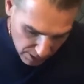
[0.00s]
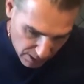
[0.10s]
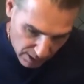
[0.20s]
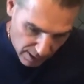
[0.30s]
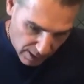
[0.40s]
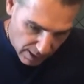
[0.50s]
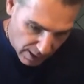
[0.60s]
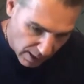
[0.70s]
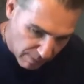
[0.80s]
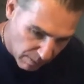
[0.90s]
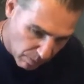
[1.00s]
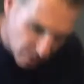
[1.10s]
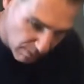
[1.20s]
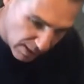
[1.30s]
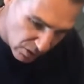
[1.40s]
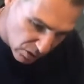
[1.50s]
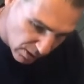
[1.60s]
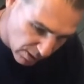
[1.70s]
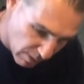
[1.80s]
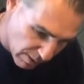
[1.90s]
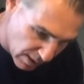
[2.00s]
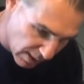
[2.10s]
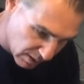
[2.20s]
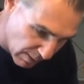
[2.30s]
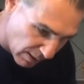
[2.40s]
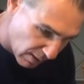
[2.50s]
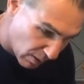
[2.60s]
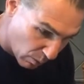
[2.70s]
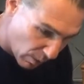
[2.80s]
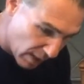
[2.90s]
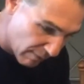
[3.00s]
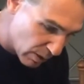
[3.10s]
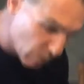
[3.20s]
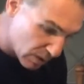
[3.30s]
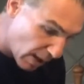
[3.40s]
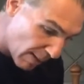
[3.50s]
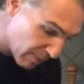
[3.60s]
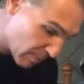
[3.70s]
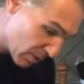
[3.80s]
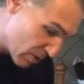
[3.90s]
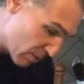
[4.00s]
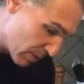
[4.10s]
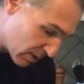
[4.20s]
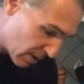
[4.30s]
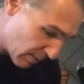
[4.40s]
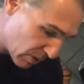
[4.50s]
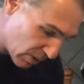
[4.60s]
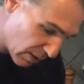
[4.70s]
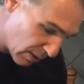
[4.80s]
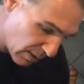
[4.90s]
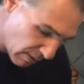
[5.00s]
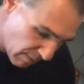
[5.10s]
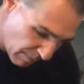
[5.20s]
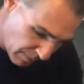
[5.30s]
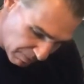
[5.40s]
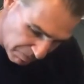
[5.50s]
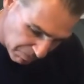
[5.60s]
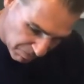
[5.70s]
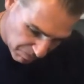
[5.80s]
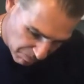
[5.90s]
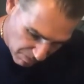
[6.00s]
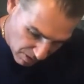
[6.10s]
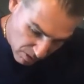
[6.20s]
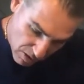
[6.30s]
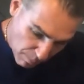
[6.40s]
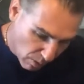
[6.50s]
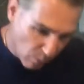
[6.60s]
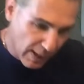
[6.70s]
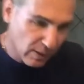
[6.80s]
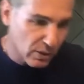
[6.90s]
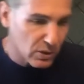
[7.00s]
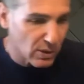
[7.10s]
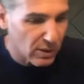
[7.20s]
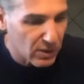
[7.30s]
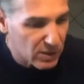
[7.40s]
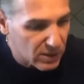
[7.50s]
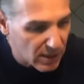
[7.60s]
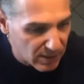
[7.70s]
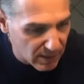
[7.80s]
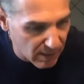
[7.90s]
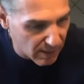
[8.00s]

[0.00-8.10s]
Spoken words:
going to, I'm going to put some of that sugar that we talked about on there, or whatever you would top them with. You can put cinnamon sugar. You can put regular sugar. It just doesn't,